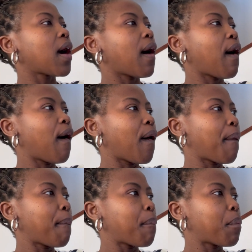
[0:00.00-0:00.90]

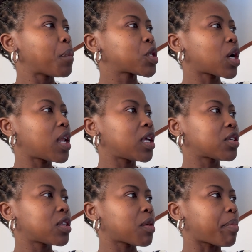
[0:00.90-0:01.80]
So I laid
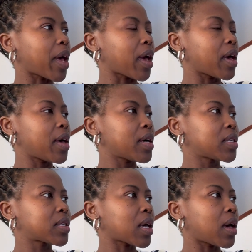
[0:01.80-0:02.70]
on the
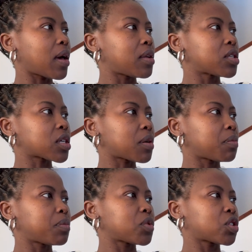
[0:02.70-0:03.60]
bed
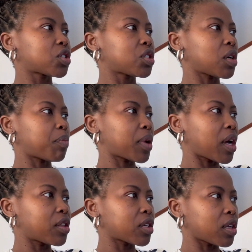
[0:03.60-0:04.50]
and
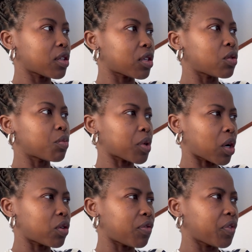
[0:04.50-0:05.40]
applied the lubrication. I
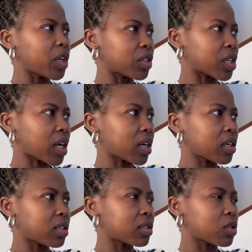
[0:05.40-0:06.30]
could feel the
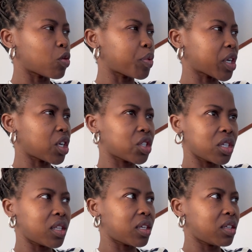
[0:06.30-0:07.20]
lubrication,
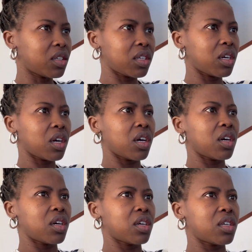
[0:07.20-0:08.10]
and then
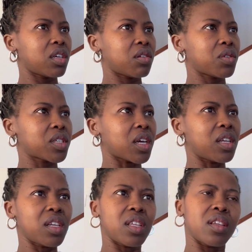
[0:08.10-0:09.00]
it was
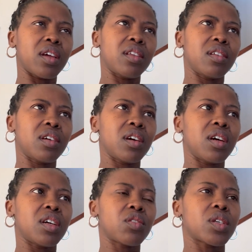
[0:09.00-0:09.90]
in, and then
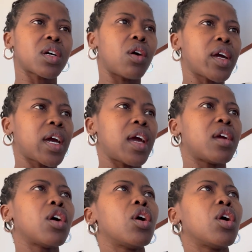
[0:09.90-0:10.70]
she was like, okay,